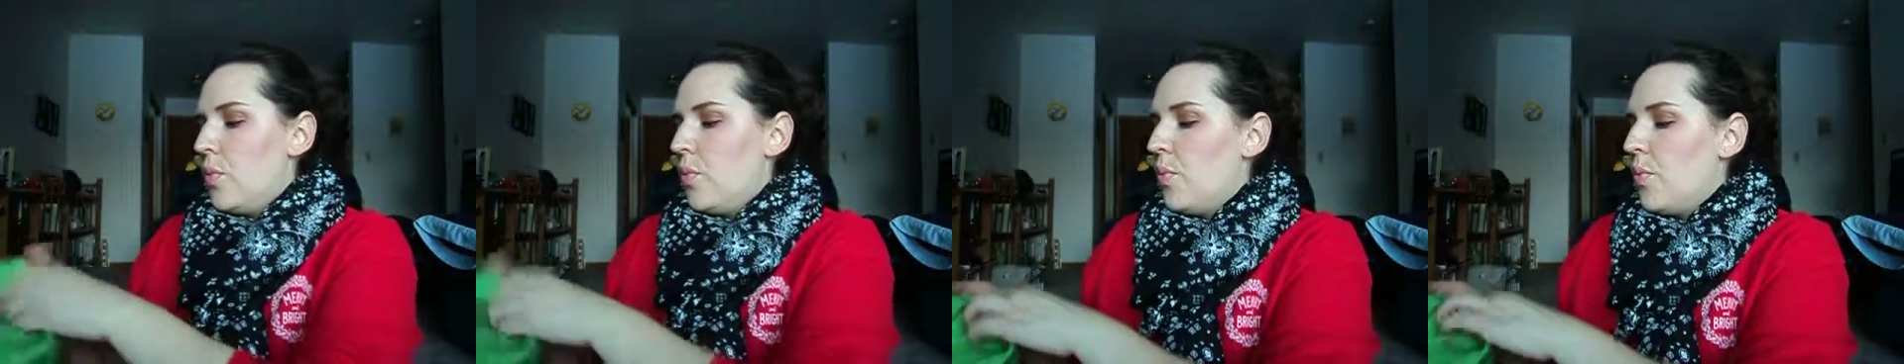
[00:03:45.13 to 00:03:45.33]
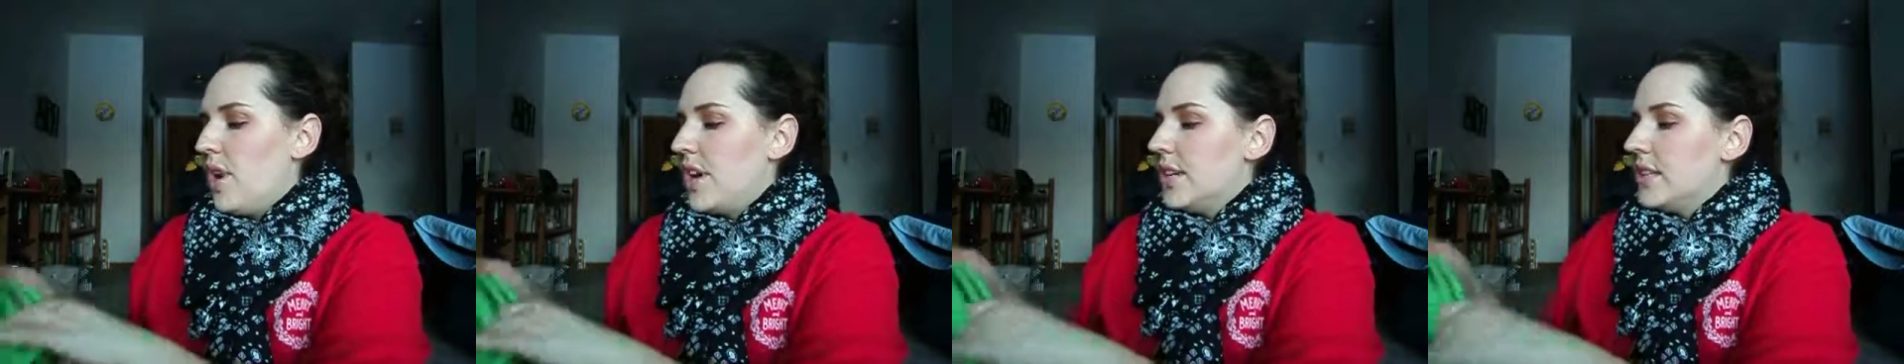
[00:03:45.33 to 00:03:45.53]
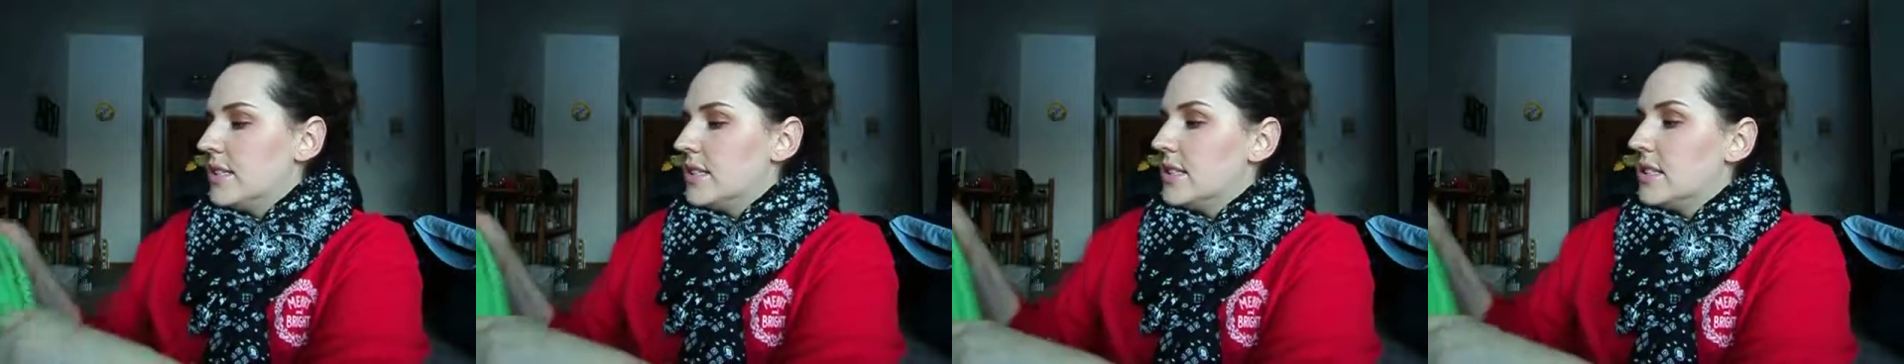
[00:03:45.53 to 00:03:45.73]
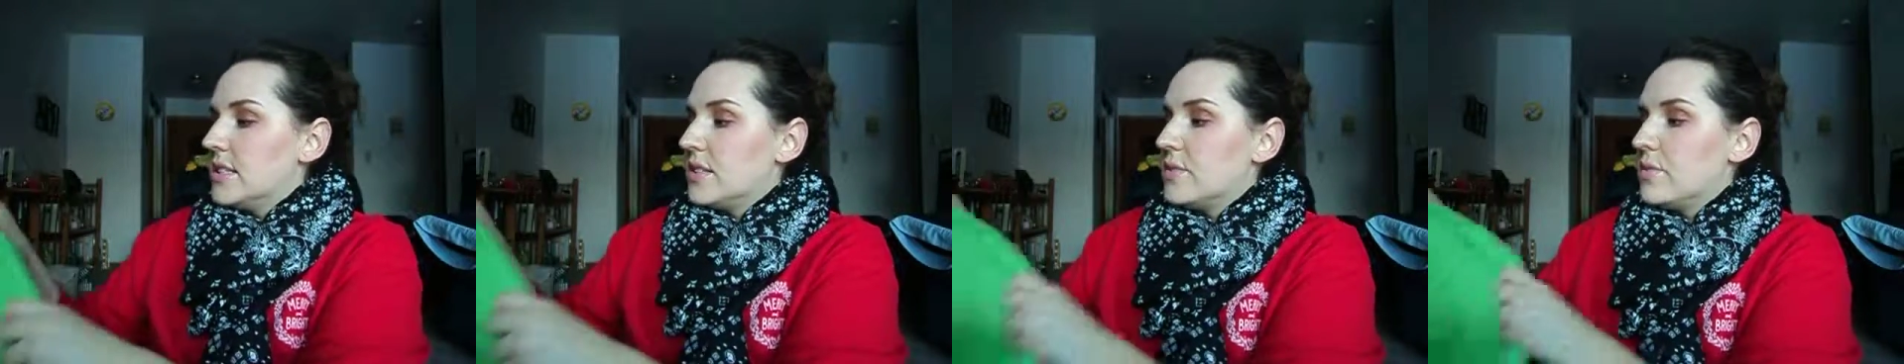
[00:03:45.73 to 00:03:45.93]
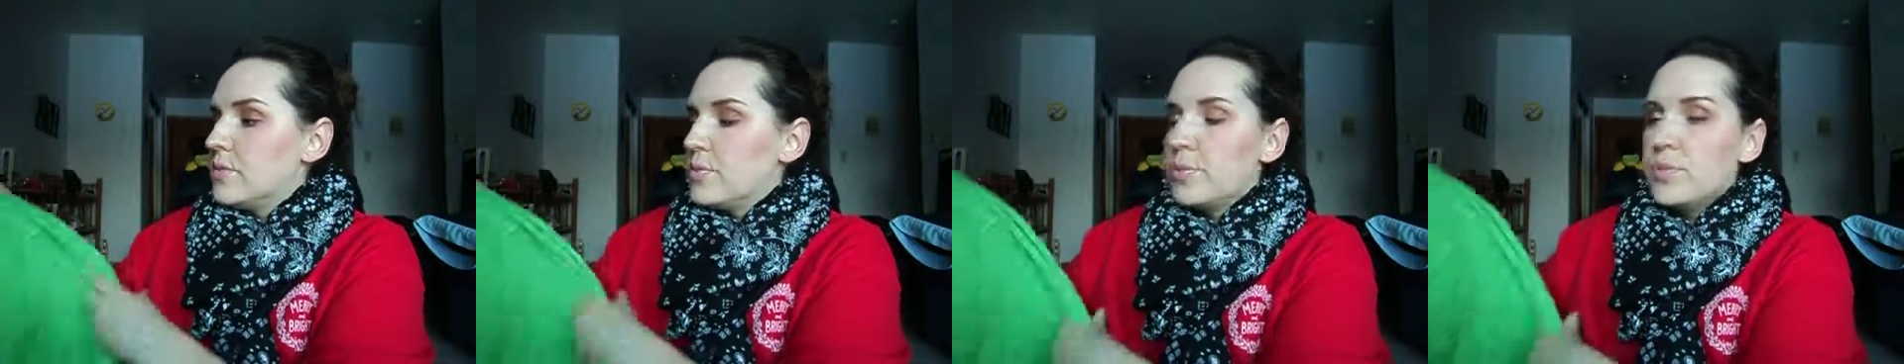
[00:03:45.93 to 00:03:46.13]
was
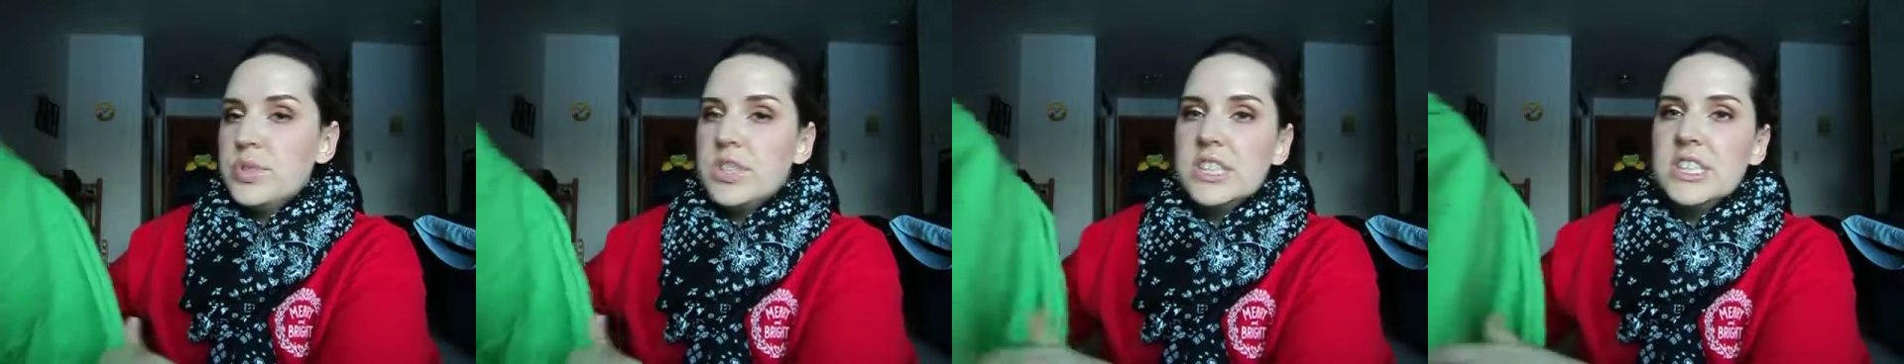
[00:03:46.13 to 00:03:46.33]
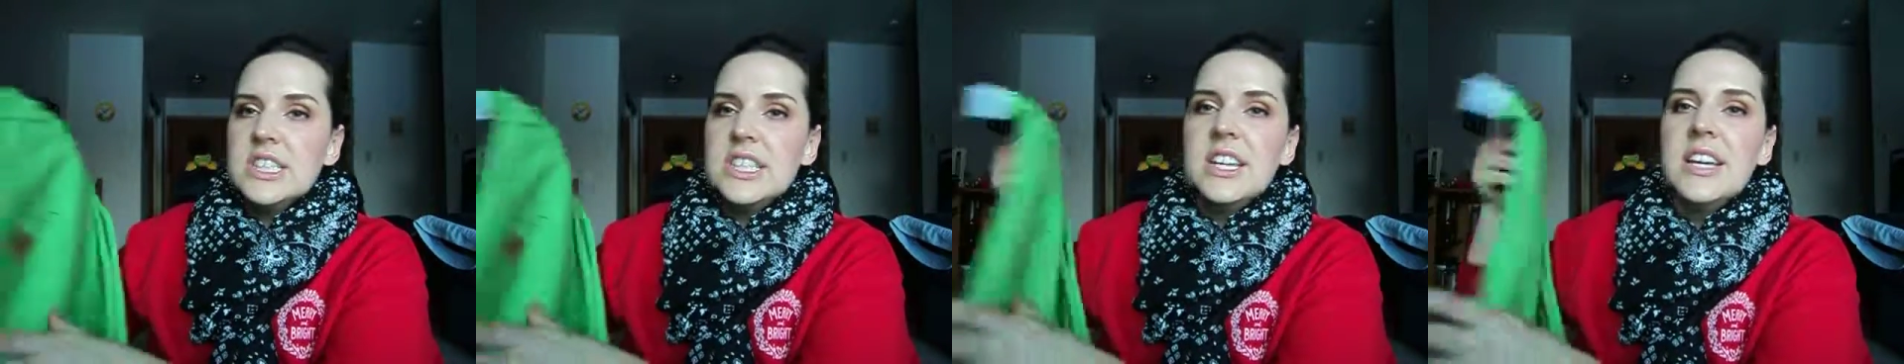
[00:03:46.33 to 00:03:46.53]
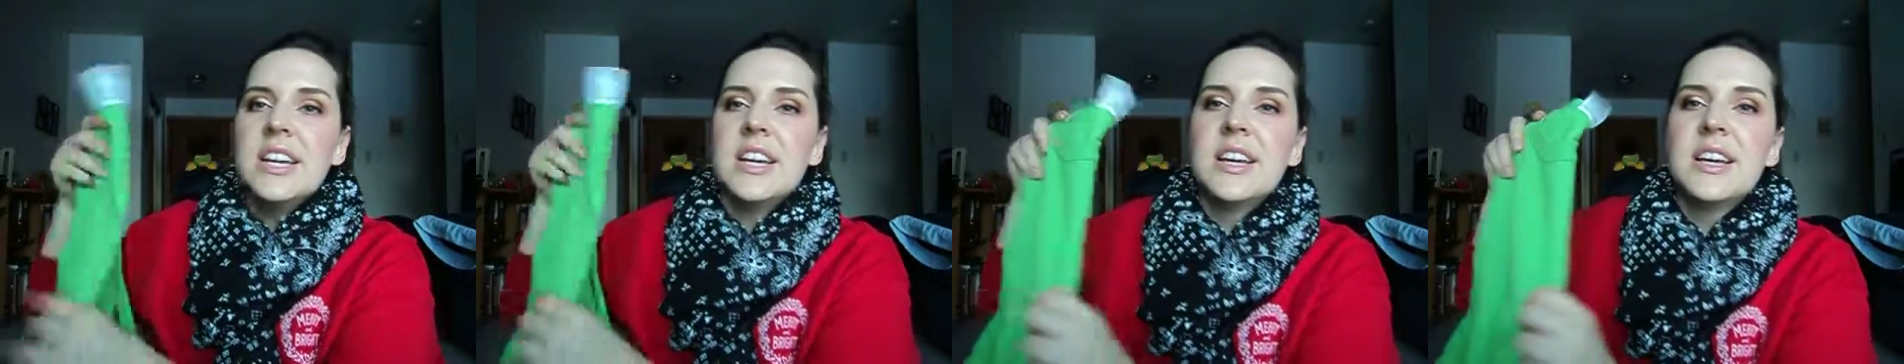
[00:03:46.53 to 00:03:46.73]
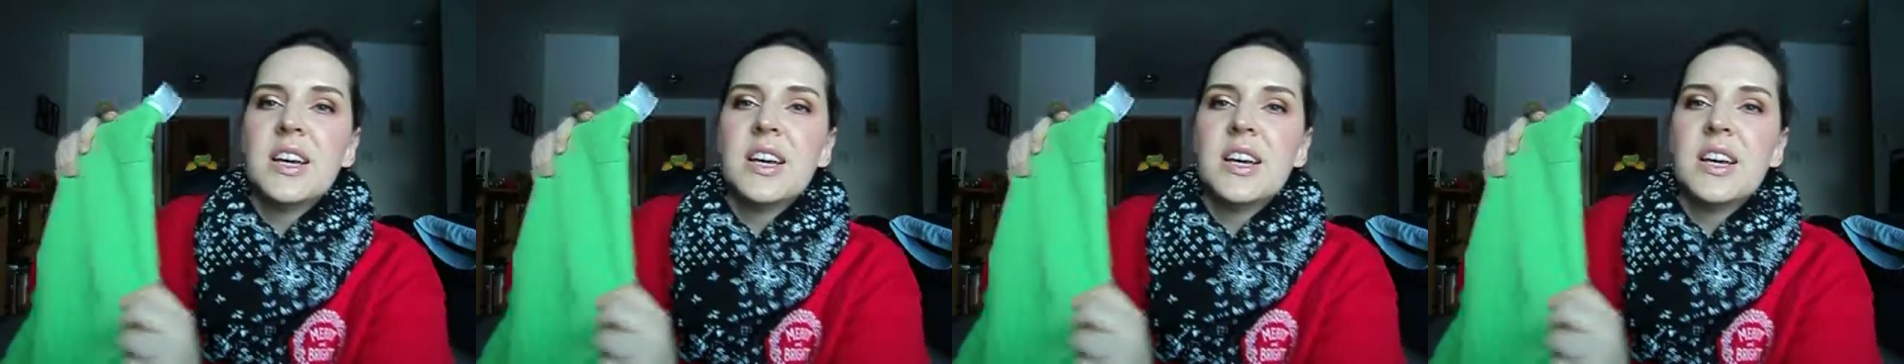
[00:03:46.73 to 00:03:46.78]
this really